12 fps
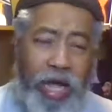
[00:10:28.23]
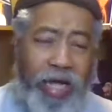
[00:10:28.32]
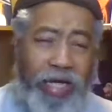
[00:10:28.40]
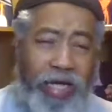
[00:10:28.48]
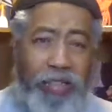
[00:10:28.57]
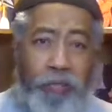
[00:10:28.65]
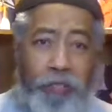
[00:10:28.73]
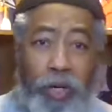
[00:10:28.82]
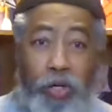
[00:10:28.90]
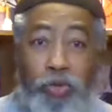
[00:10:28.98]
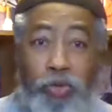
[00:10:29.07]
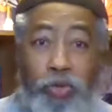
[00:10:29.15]
as
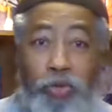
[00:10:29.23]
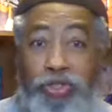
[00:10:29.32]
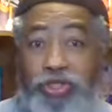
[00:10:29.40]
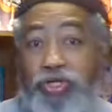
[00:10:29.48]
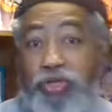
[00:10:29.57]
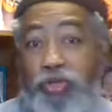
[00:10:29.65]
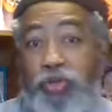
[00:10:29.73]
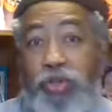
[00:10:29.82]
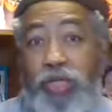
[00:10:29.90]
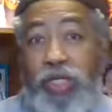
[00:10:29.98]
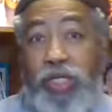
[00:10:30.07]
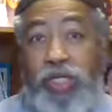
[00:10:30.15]
opposed to,
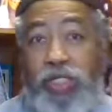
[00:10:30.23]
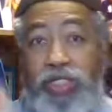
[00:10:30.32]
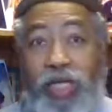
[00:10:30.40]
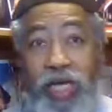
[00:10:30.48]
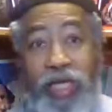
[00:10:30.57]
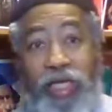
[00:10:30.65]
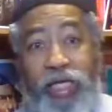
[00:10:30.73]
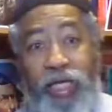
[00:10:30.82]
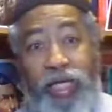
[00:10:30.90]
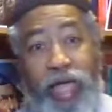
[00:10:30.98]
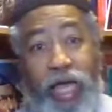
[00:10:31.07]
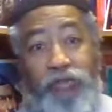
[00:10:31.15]
say,
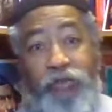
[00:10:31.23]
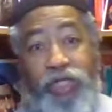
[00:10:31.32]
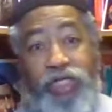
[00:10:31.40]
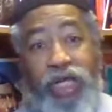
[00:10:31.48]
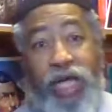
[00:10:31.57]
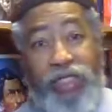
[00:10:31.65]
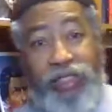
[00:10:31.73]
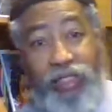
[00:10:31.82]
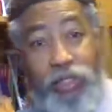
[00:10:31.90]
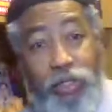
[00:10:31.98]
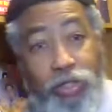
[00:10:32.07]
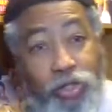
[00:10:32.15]
Katherine Johnson,
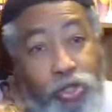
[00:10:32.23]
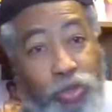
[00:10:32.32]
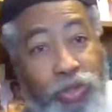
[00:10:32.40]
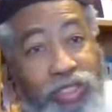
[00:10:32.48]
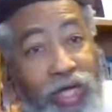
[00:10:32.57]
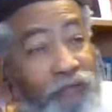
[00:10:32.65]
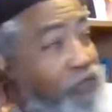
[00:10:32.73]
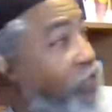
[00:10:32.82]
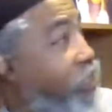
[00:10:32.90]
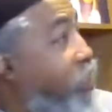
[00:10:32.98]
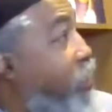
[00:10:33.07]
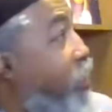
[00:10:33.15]
who was
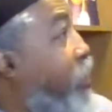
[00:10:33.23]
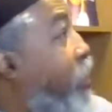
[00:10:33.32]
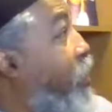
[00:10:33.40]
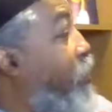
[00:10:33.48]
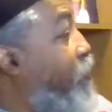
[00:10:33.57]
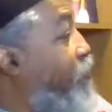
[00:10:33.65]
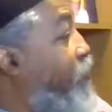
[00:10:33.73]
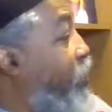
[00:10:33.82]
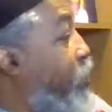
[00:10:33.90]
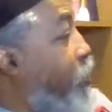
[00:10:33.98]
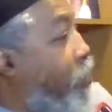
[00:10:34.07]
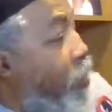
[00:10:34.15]
definitely a hidden figure.